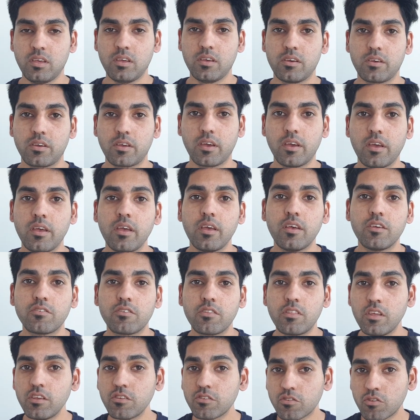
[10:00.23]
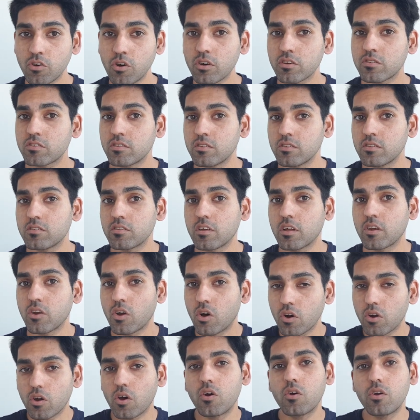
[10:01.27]
Okay, so these toxins are
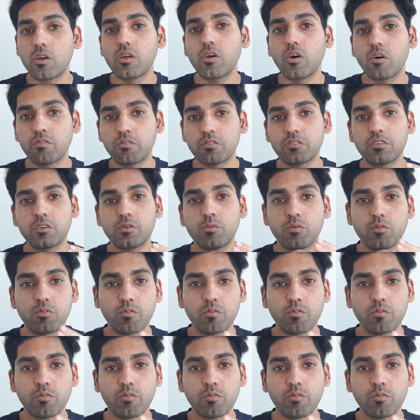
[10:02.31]
not only obviously with